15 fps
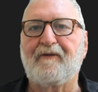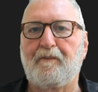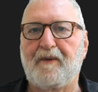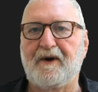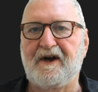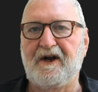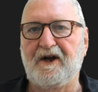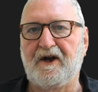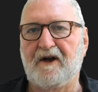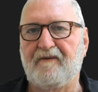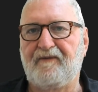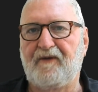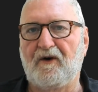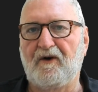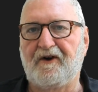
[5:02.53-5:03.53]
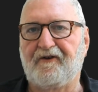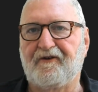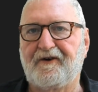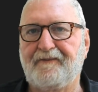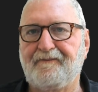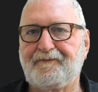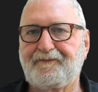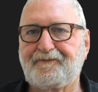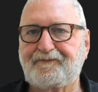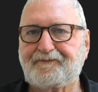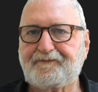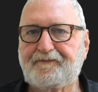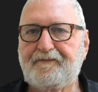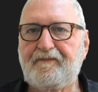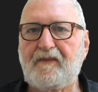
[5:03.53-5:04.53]
the beginning of the list.
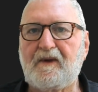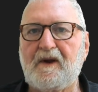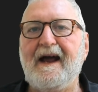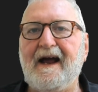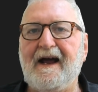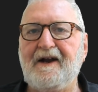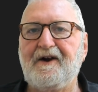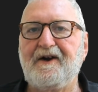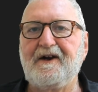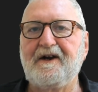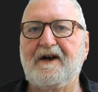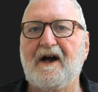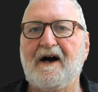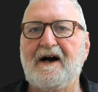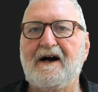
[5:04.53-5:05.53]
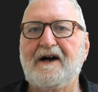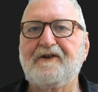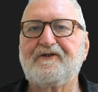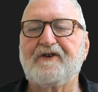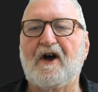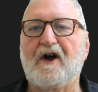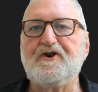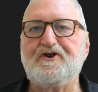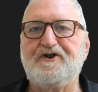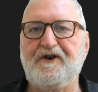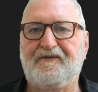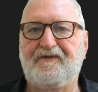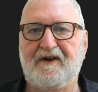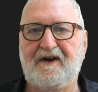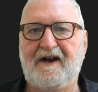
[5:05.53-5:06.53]
Editing cards,
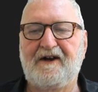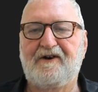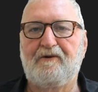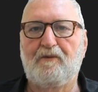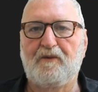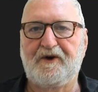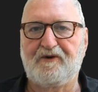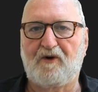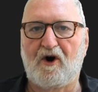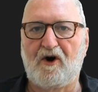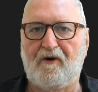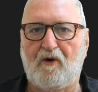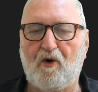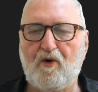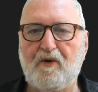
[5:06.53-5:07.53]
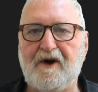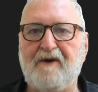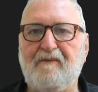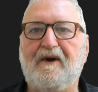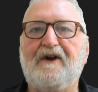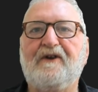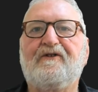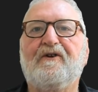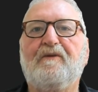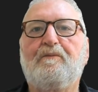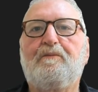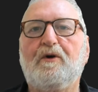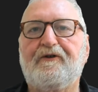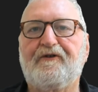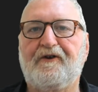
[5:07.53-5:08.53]
shift and enter, which I already
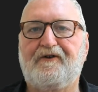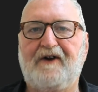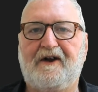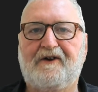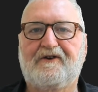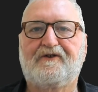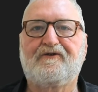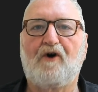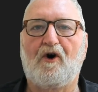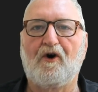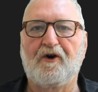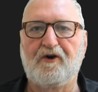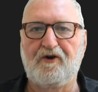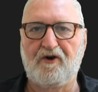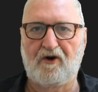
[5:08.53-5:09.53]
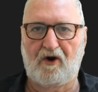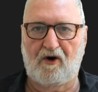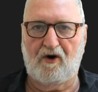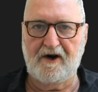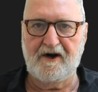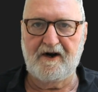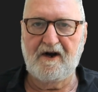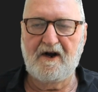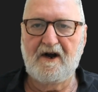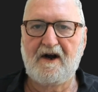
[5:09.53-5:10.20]
mentioned, puts the text on a new line,